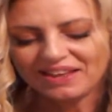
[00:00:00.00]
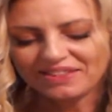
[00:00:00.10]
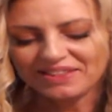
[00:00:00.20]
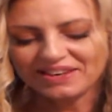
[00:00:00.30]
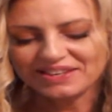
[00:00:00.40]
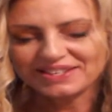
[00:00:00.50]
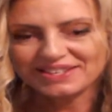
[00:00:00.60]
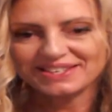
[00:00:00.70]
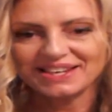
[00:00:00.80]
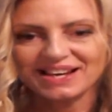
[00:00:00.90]
the
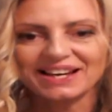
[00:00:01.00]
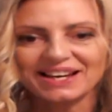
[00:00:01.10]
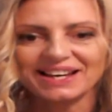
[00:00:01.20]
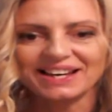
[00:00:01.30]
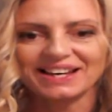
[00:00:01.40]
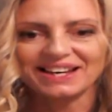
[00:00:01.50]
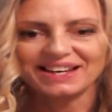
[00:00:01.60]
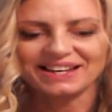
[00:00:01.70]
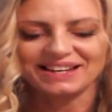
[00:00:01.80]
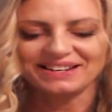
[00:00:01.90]

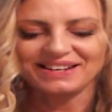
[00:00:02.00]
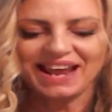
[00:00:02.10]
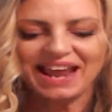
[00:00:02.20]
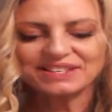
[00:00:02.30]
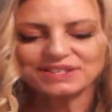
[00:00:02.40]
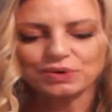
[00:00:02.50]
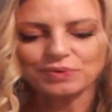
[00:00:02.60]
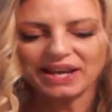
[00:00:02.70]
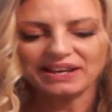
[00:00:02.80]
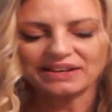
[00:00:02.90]
Sun,
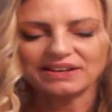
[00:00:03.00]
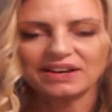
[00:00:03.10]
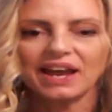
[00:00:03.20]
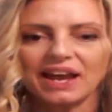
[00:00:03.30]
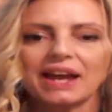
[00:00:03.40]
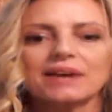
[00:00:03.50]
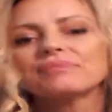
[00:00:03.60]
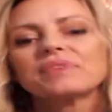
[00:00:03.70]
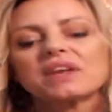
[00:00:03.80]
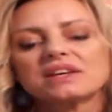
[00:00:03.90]
S-U-N, okay?
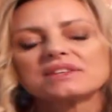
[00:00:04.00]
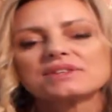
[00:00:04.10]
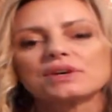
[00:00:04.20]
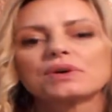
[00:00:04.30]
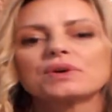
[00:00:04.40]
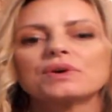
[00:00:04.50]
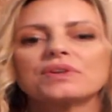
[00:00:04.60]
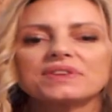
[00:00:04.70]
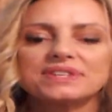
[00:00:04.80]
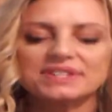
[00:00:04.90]
So
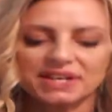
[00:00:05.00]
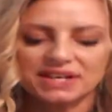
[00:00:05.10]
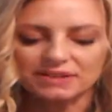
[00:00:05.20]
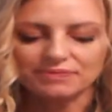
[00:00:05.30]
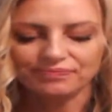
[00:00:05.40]
the Sun